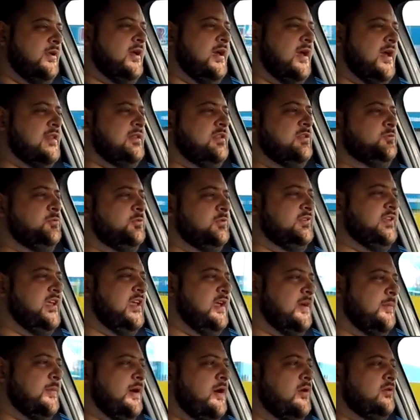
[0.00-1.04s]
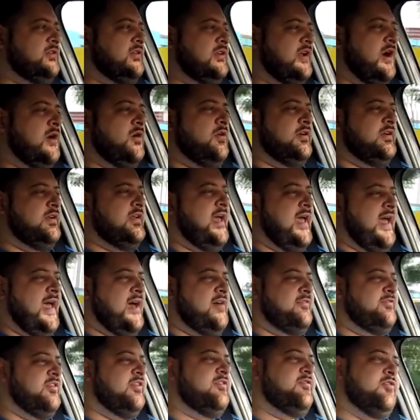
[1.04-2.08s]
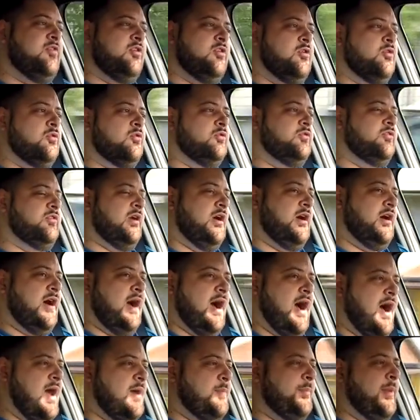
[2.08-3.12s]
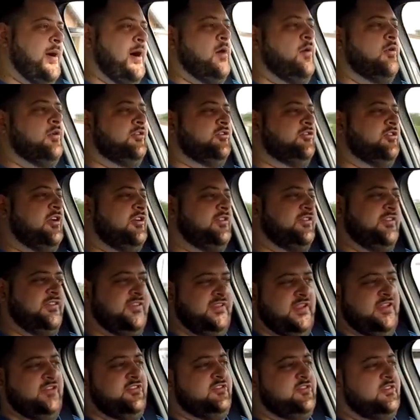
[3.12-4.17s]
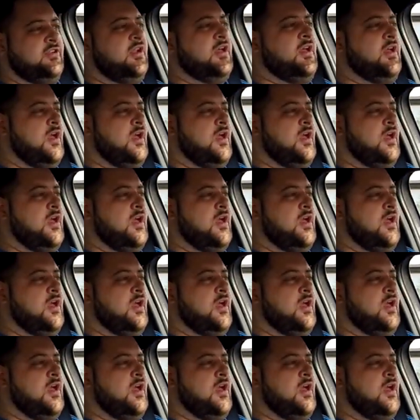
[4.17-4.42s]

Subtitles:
and it will take about an hour and a half if you use a high power charging station.